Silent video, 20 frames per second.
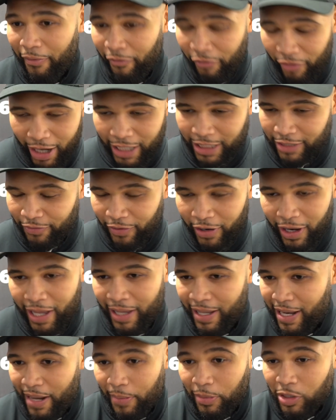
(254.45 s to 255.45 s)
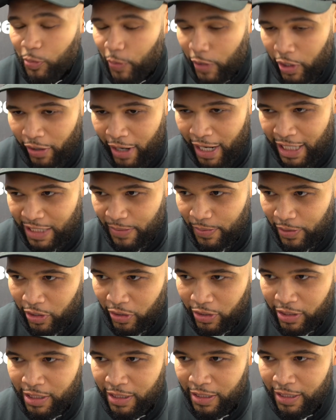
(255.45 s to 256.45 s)
afraid to fight it, then it must be crazy,
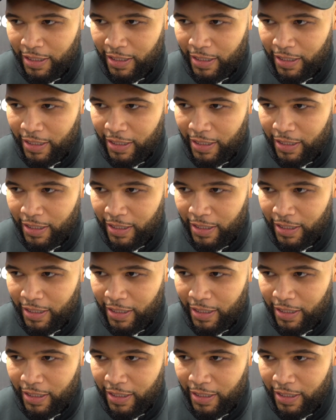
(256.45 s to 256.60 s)
because